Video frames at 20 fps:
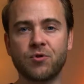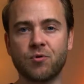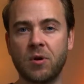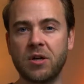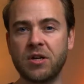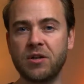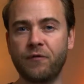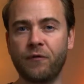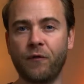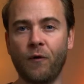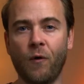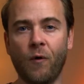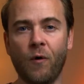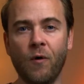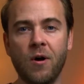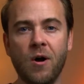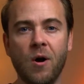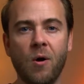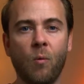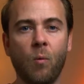
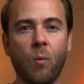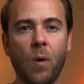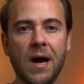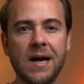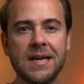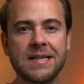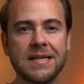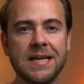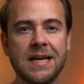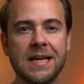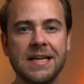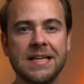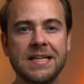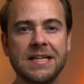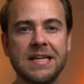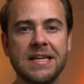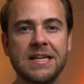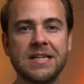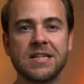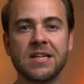24 white
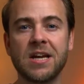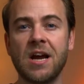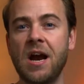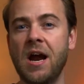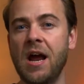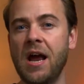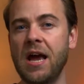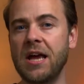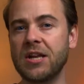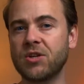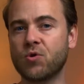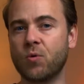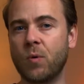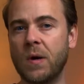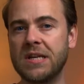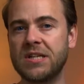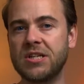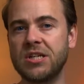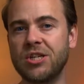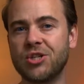LEDs and
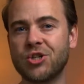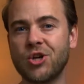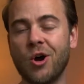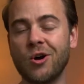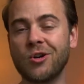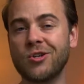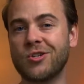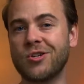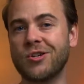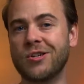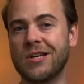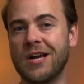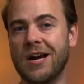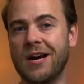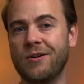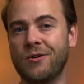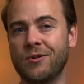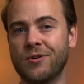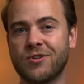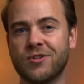20 tungsten
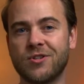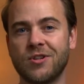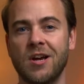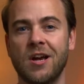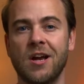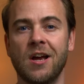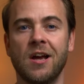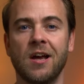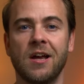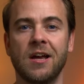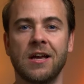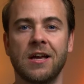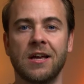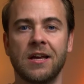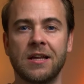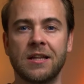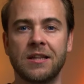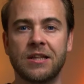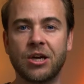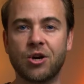diodes.
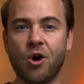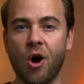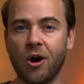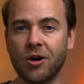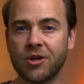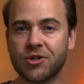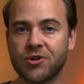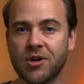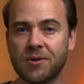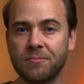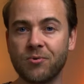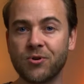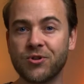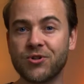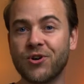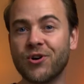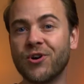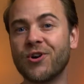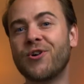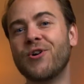The color
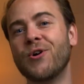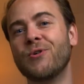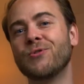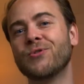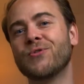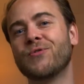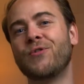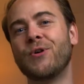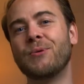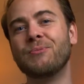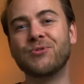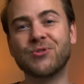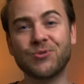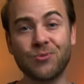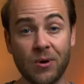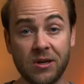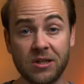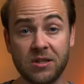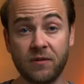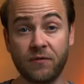temperature goes from
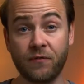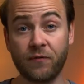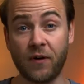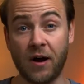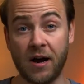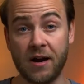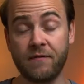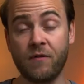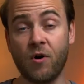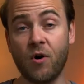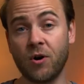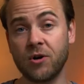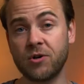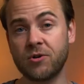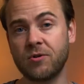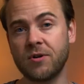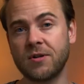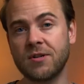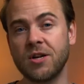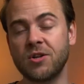
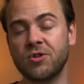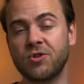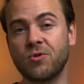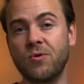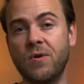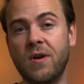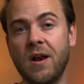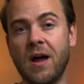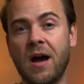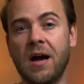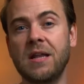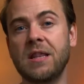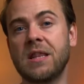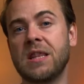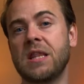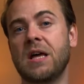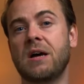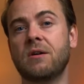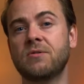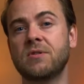2500 to
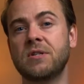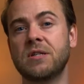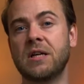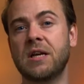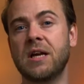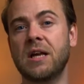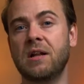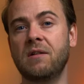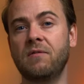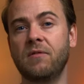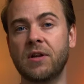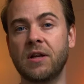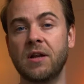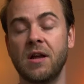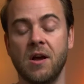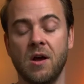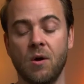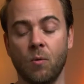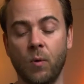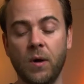9000 Kelvin
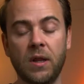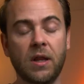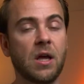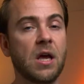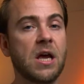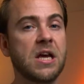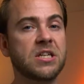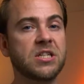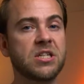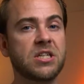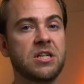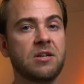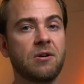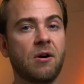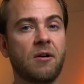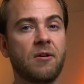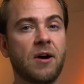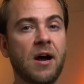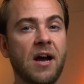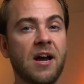with a
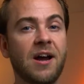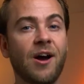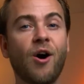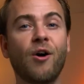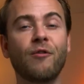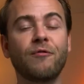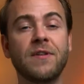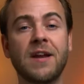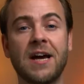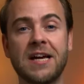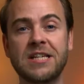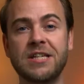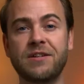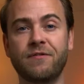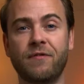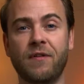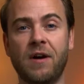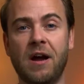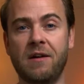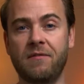CRI of
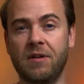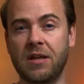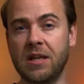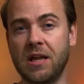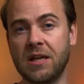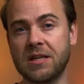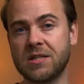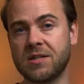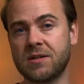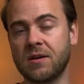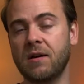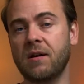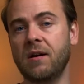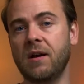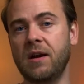95, and that's